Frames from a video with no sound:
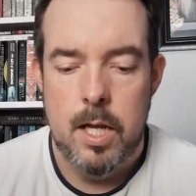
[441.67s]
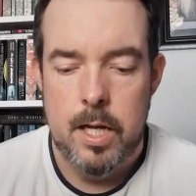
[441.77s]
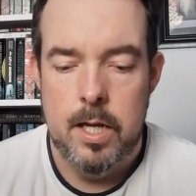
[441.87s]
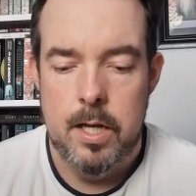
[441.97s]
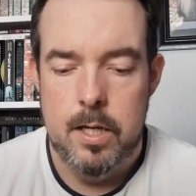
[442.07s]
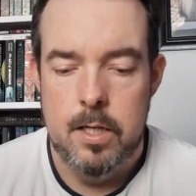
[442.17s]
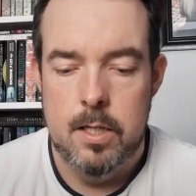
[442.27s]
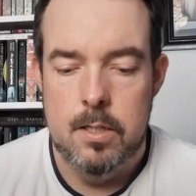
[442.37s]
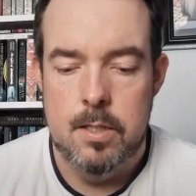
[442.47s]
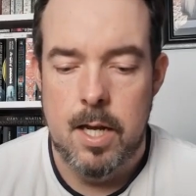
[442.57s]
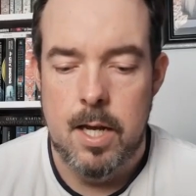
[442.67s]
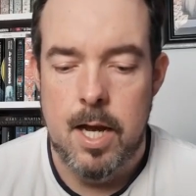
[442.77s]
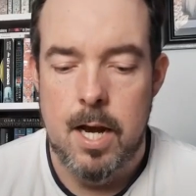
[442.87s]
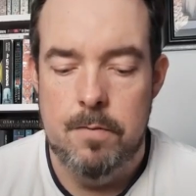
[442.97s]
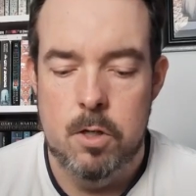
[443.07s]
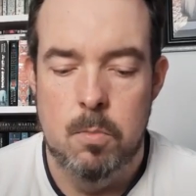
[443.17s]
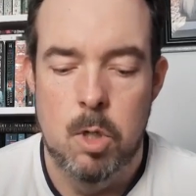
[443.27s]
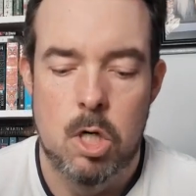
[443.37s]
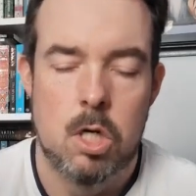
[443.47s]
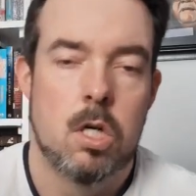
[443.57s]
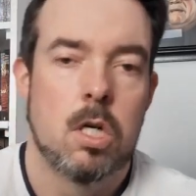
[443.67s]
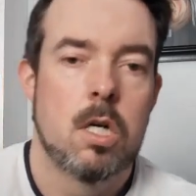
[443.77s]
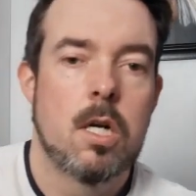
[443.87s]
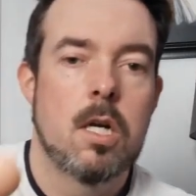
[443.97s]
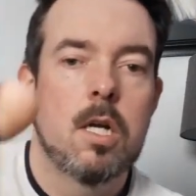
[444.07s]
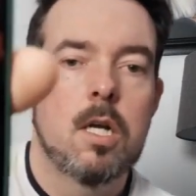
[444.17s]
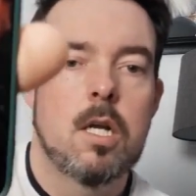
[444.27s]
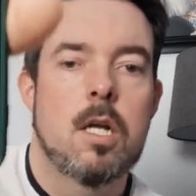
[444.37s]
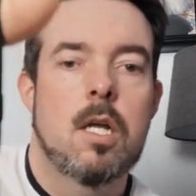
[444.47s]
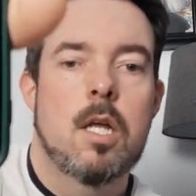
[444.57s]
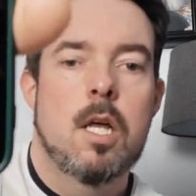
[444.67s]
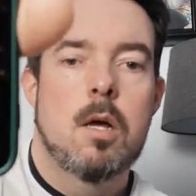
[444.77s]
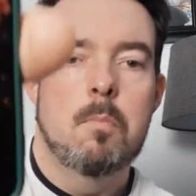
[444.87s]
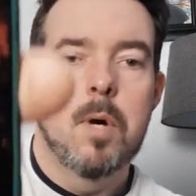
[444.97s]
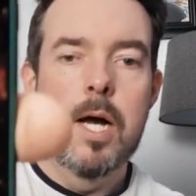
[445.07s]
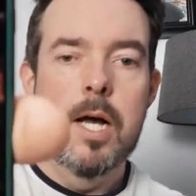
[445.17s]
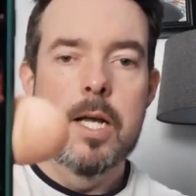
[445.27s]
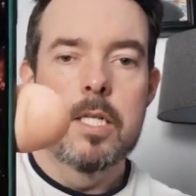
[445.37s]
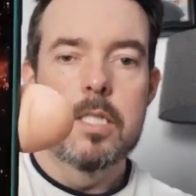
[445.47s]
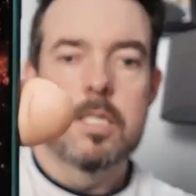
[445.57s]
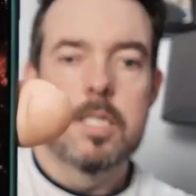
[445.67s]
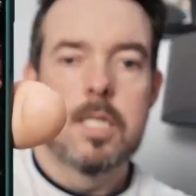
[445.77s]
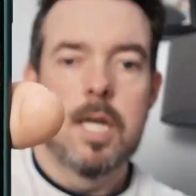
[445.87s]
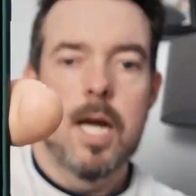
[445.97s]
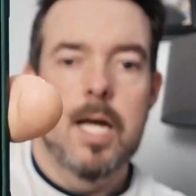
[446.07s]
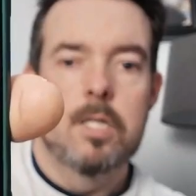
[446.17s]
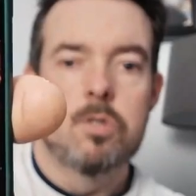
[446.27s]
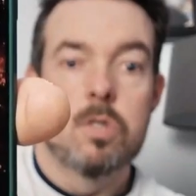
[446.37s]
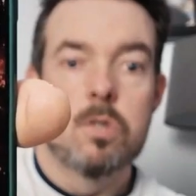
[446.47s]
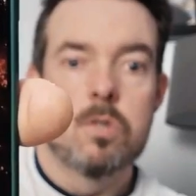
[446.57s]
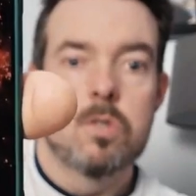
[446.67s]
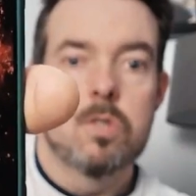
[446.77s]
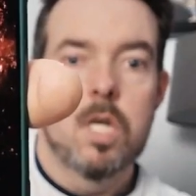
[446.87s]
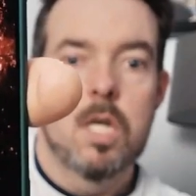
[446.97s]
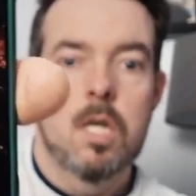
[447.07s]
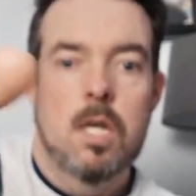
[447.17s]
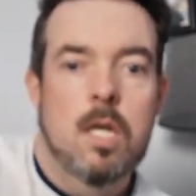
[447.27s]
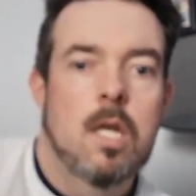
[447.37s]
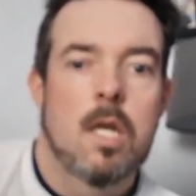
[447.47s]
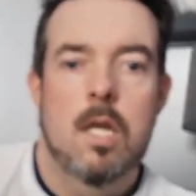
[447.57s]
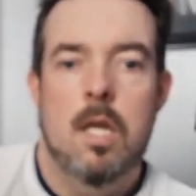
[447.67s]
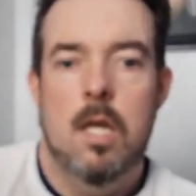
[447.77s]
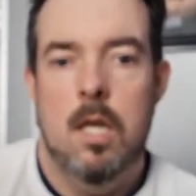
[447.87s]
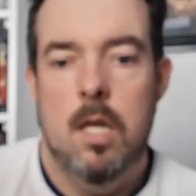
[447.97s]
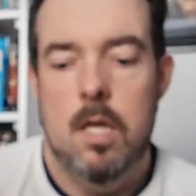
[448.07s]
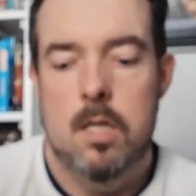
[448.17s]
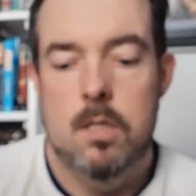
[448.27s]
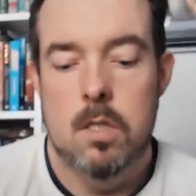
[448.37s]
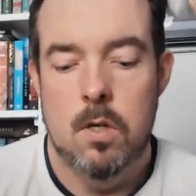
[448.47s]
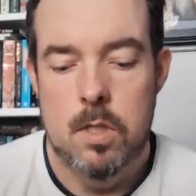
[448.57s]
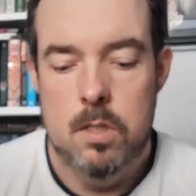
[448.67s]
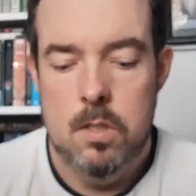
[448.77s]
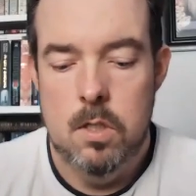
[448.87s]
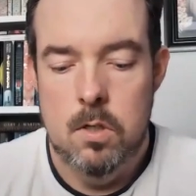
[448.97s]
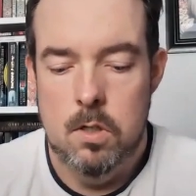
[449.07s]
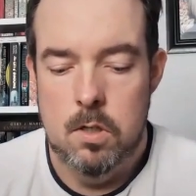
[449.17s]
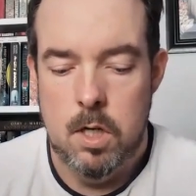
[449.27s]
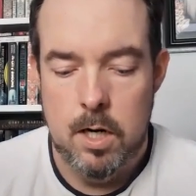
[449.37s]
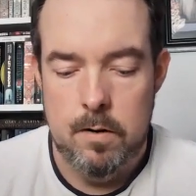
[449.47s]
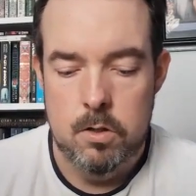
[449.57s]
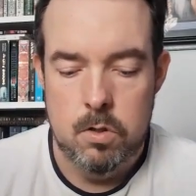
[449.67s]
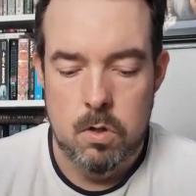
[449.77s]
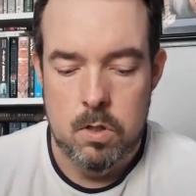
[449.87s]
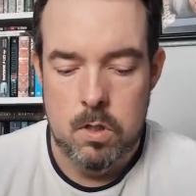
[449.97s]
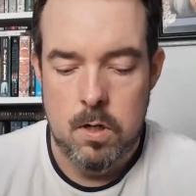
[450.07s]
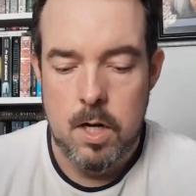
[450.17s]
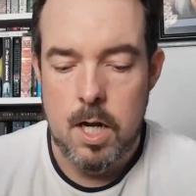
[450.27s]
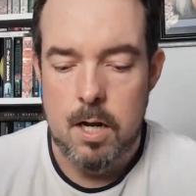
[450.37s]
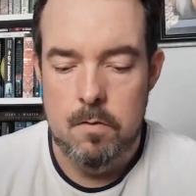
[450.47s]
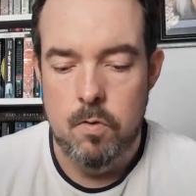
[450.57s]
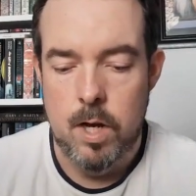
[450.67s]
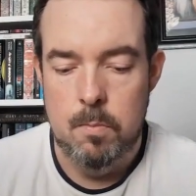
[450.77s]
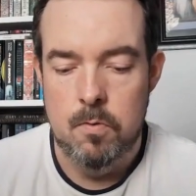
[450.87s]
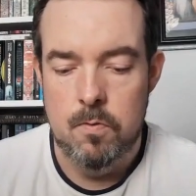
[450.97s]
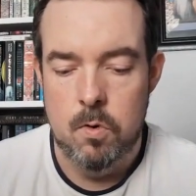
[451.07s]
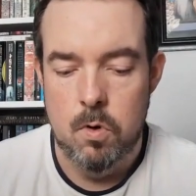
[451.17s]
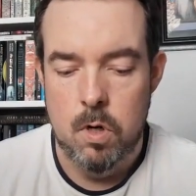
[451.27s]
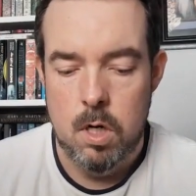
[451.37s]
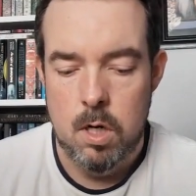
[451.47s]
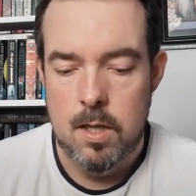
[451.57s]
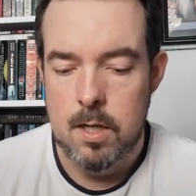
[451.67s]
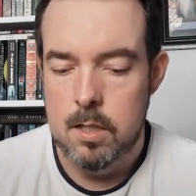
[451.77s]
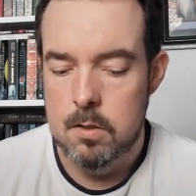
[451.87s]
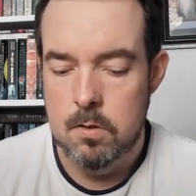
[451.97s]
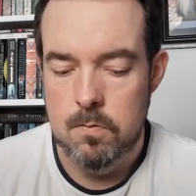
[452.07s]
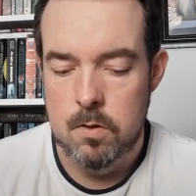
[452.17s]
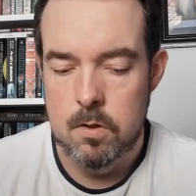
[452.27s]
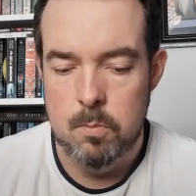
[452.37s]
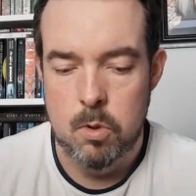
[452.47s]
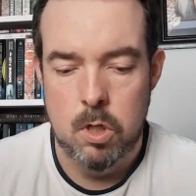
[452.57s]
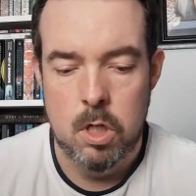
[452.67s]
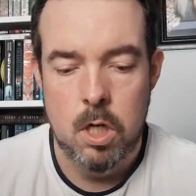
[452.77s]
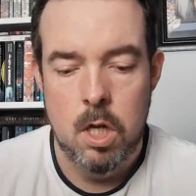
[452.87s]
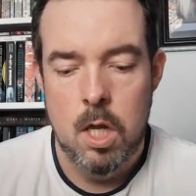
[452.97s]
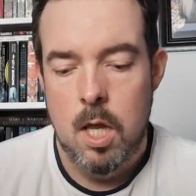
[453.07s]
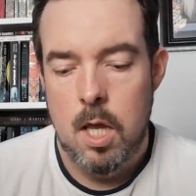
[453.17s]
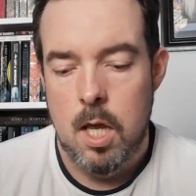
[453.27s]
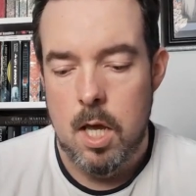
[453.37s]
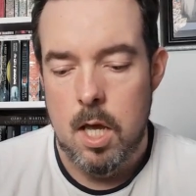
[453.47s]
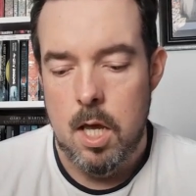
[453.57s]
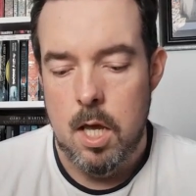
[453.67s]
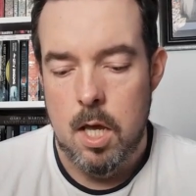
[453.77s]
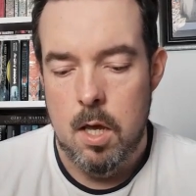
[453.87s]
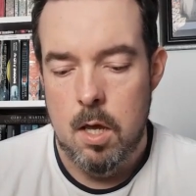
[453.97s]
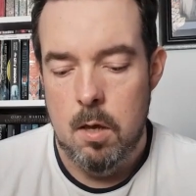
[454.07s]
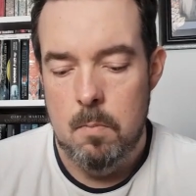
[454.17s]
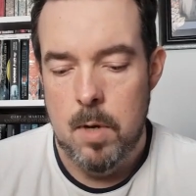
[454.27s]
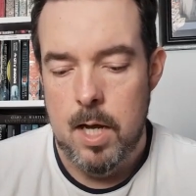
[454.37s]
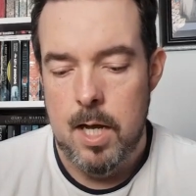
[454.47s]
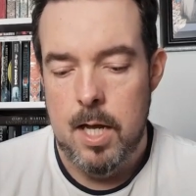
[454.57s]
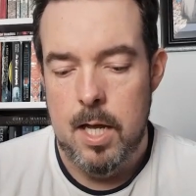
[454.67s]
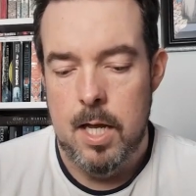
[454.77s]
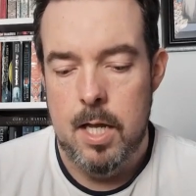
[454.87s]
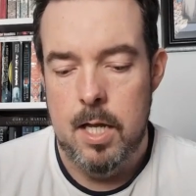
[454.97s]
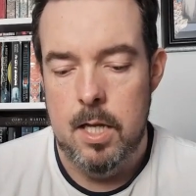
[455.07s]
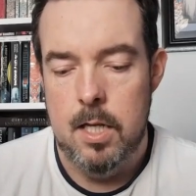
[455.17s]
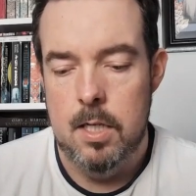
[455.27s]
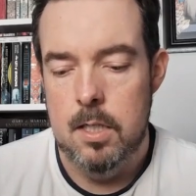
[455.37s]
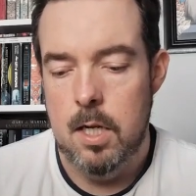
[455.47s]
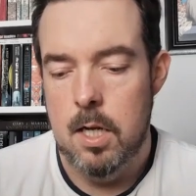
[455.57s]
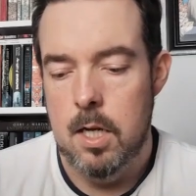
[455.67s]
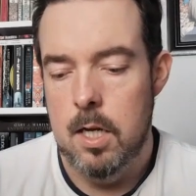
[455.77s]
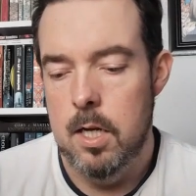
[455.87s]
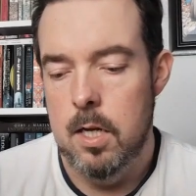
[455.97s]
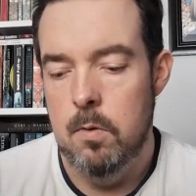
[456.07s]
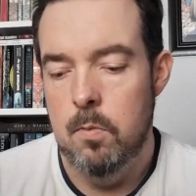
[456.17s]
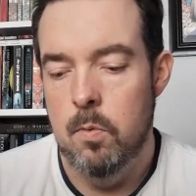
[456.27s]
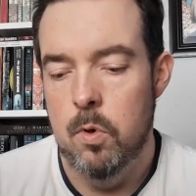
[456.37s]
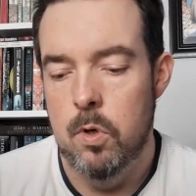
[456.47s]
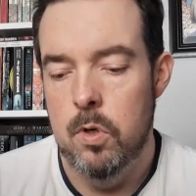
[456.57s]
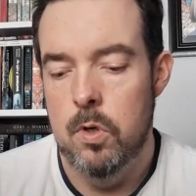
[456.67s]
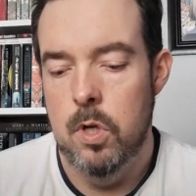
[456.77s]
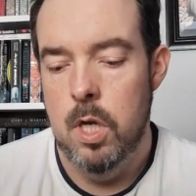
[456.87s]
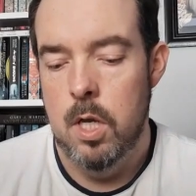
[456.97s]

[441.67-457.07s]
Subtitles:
is Afterburn by D. Andrews. So this is another Irish author I haven't read before. I think this is her first book. And I would